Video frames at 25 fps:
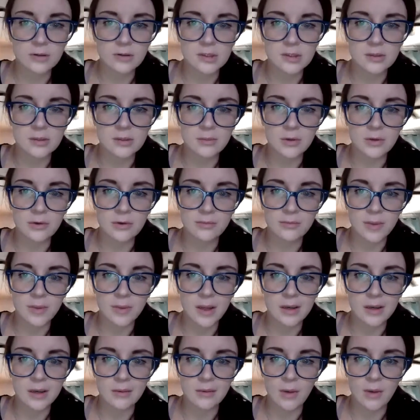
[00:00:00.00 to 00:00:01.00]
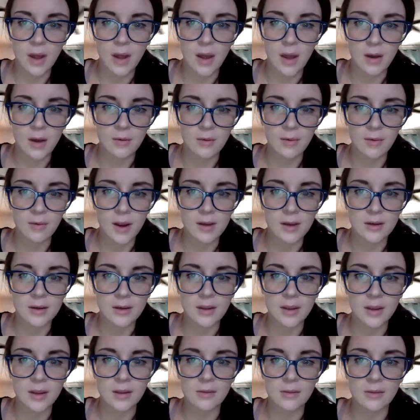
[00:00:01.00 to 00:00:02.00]
to move my right
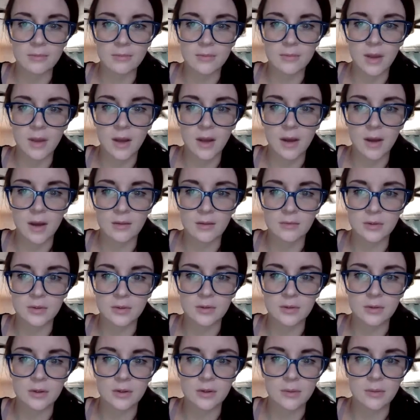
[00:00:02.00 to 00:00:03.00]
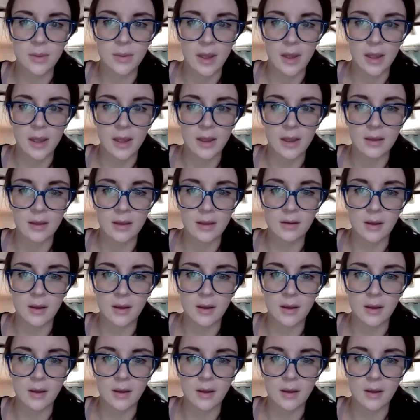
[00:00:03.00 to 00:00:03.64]
knee due to the pain,